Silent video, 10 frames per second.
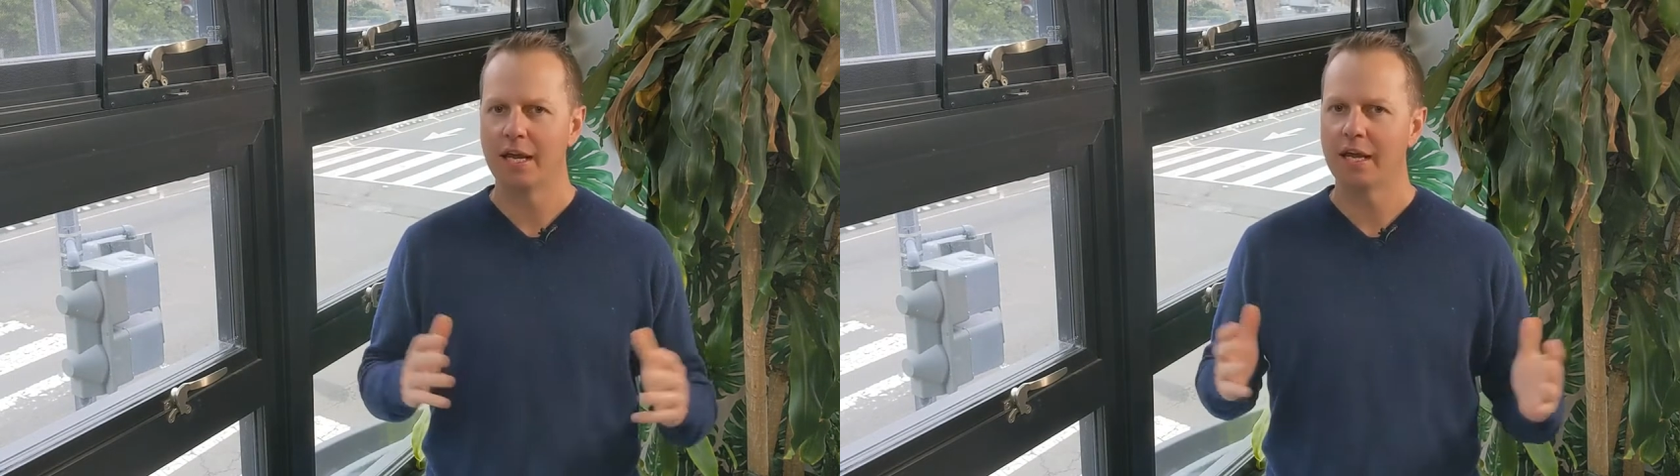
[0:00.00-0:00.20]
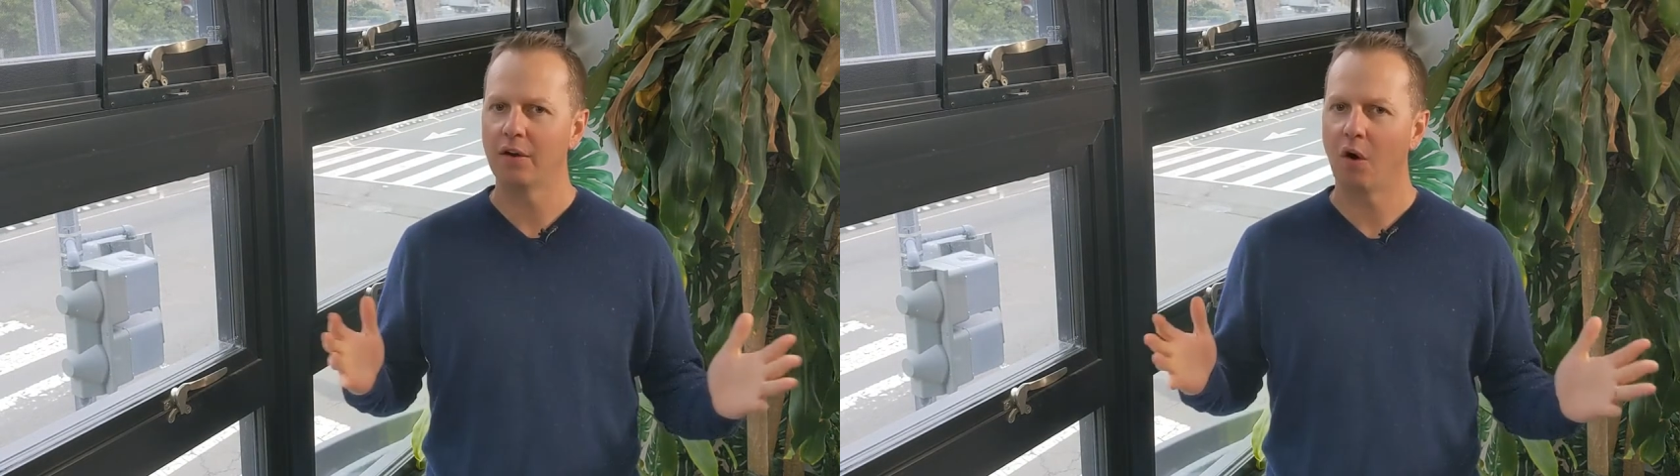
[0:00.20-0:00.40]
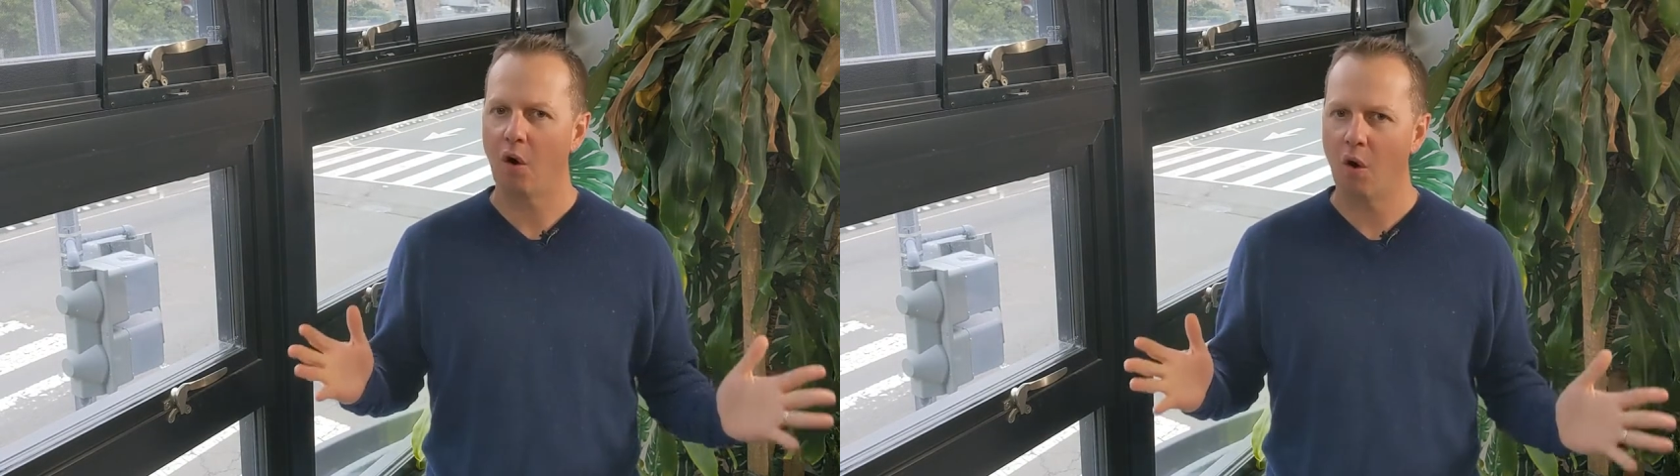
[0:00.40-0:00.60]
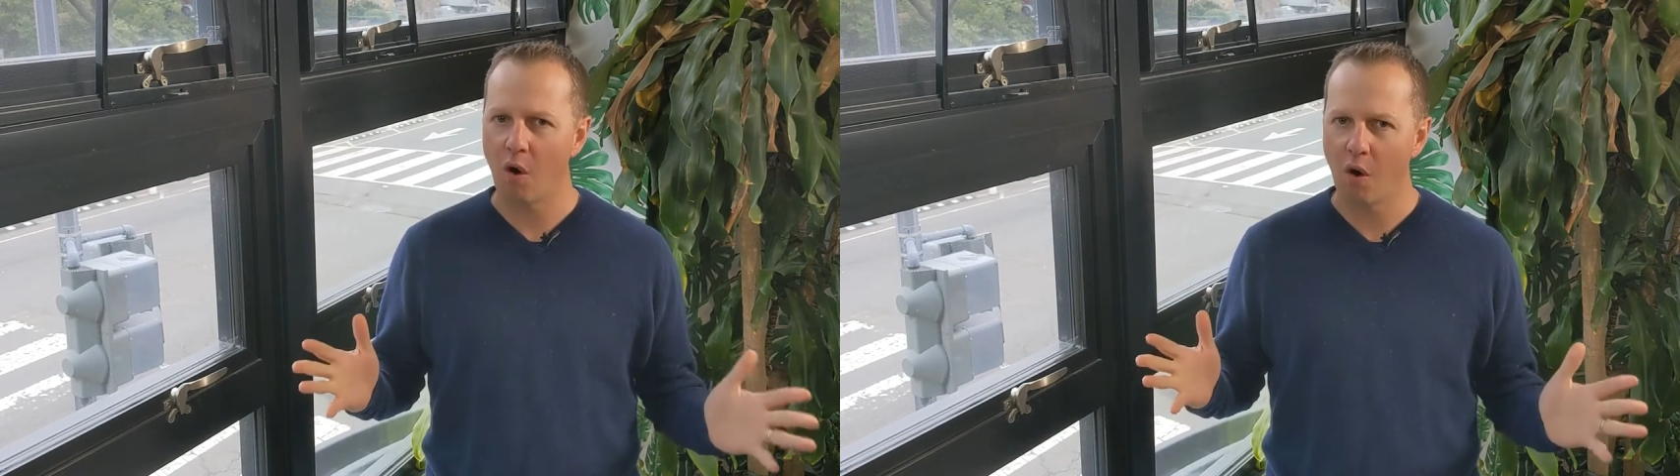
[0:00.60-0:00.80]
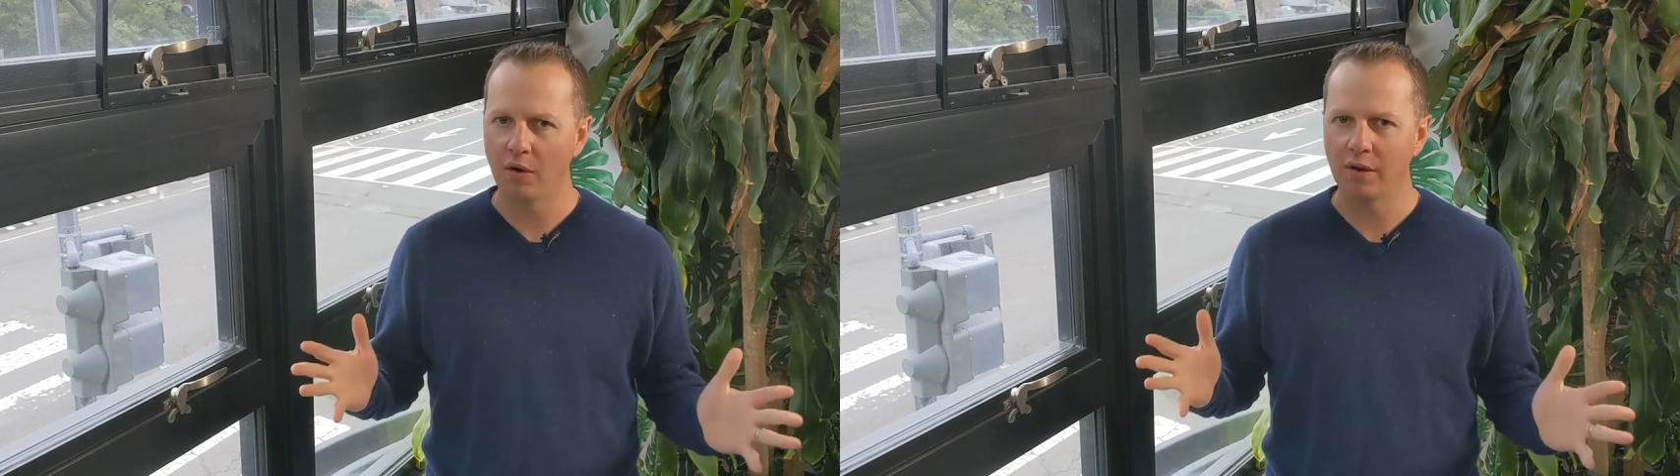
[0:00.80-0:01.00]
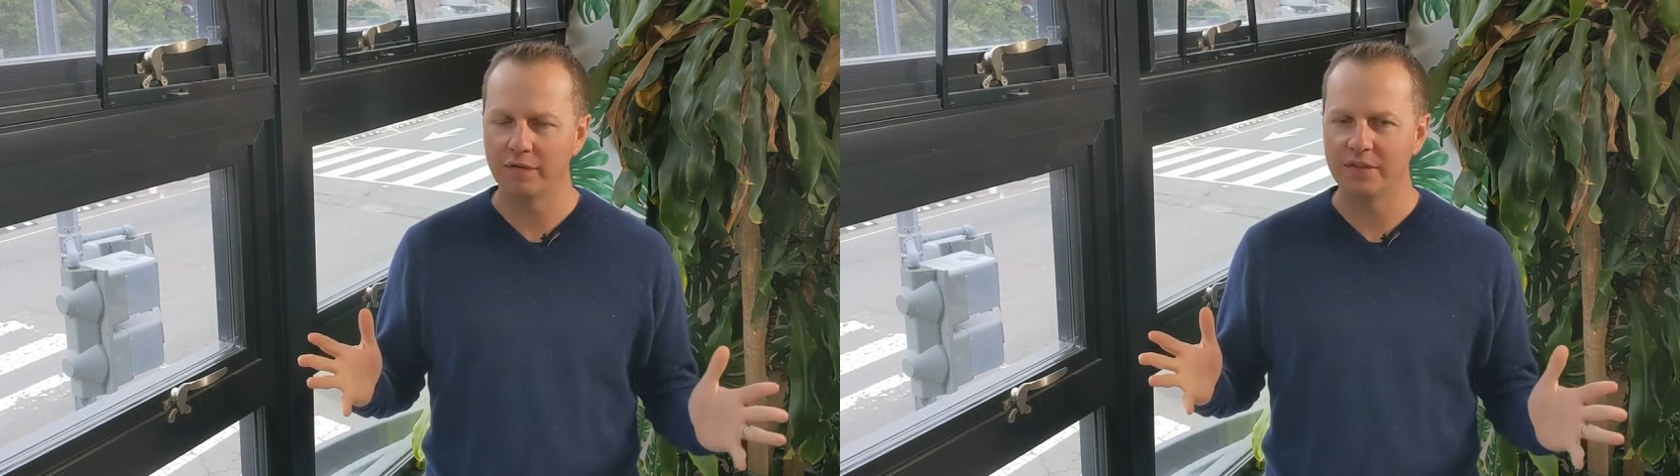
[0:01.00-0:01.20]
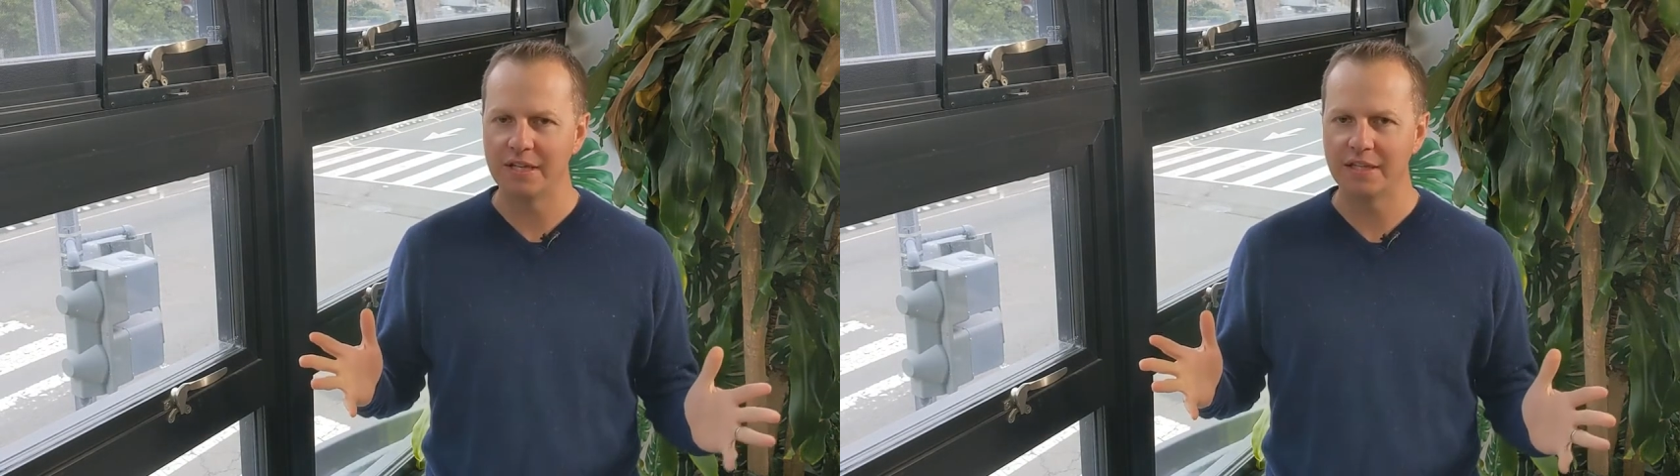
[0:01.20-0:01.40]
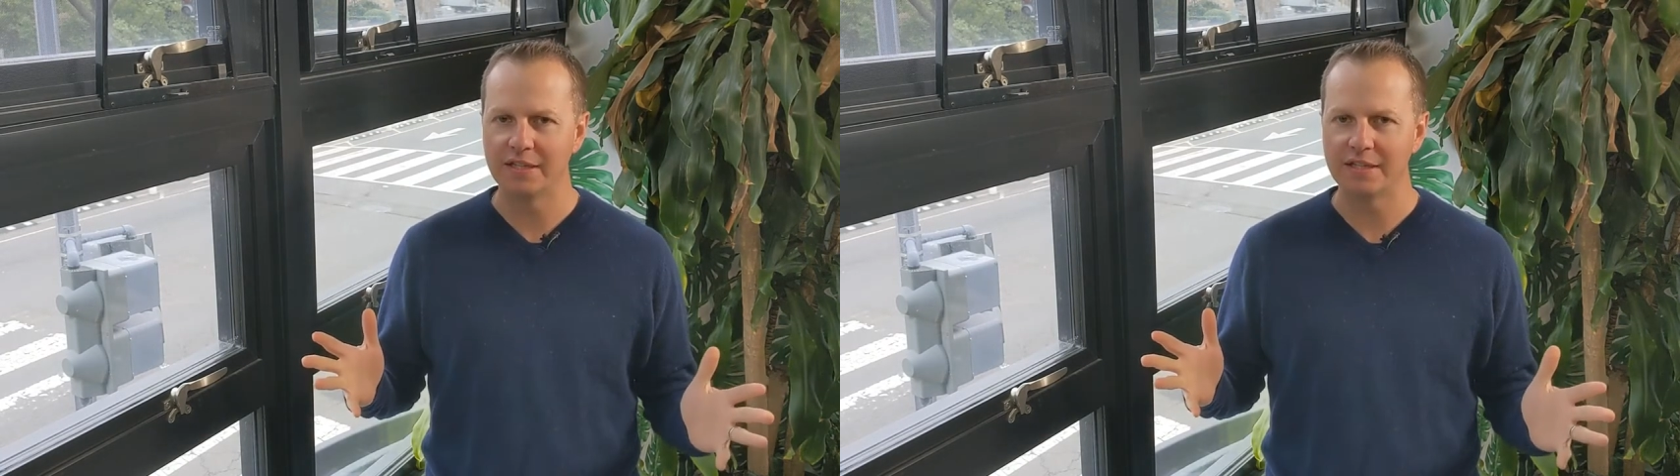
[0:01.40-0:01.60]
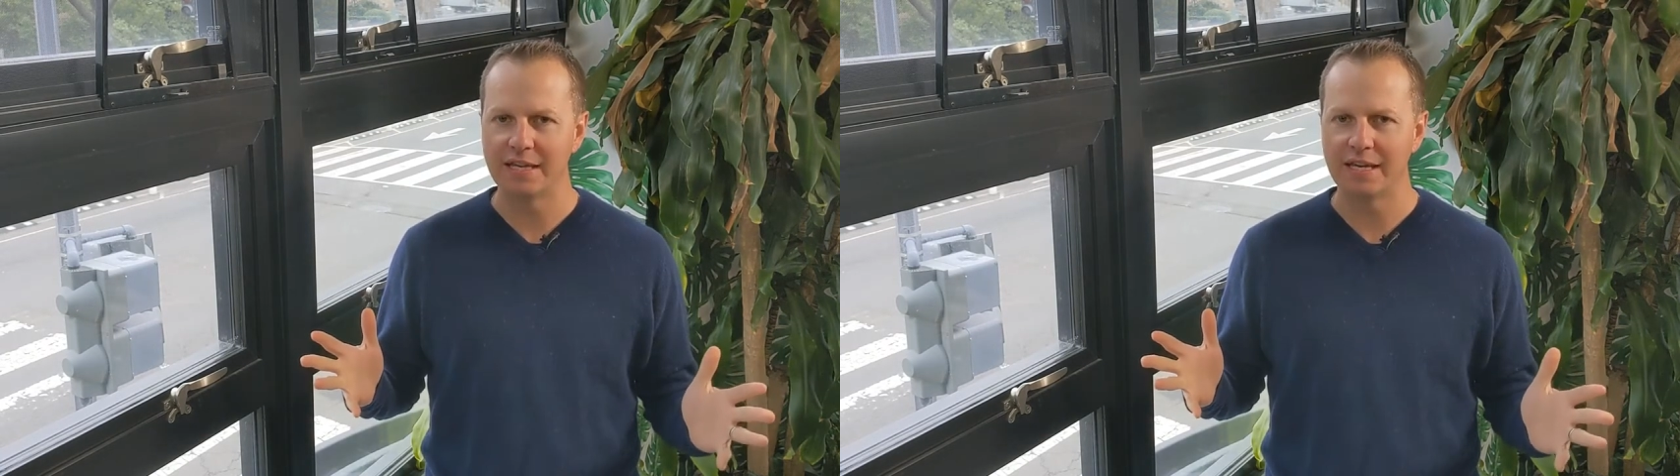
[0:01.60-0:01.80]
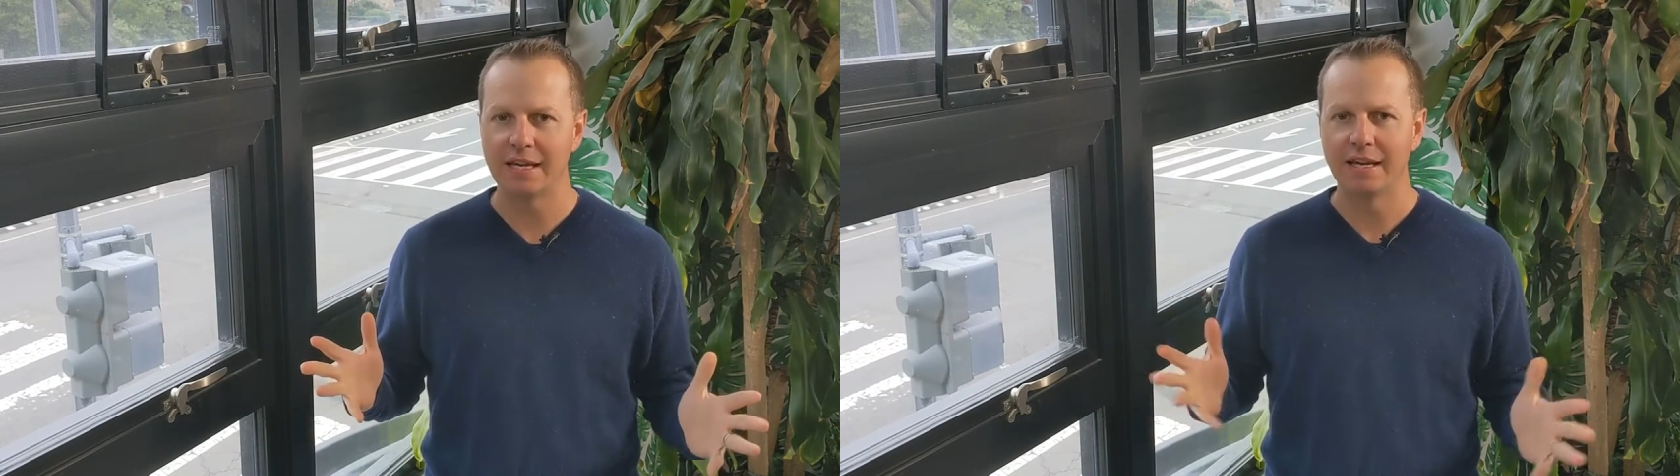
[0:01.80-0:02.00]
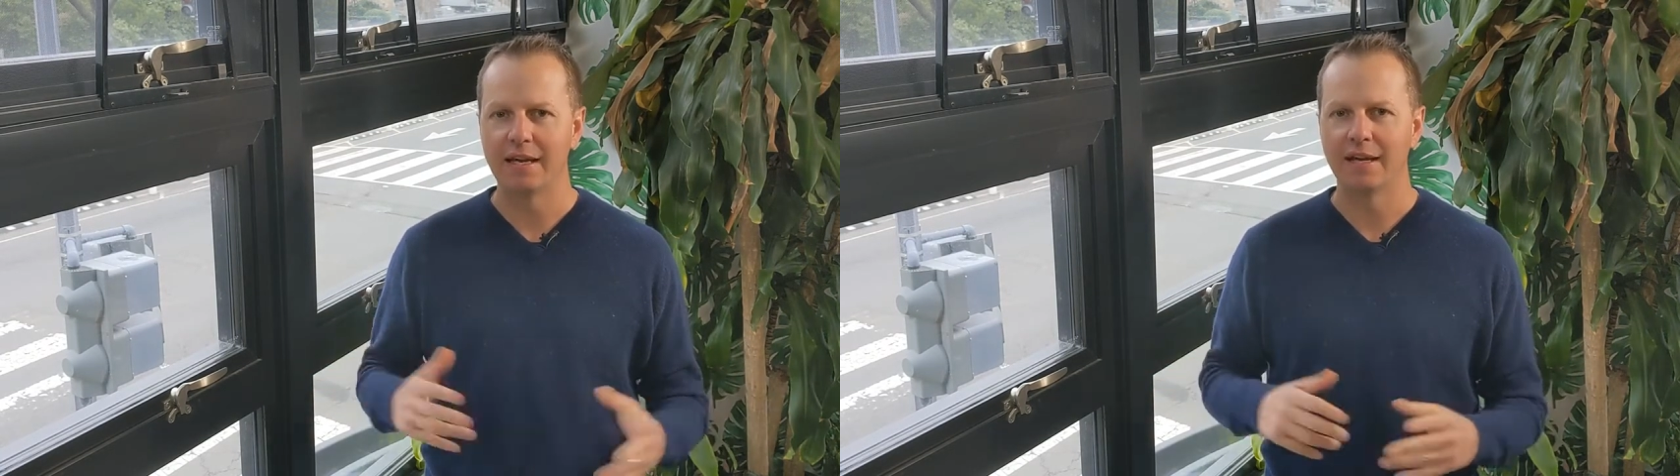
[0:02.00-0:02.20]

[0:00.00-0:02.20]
in all of DC.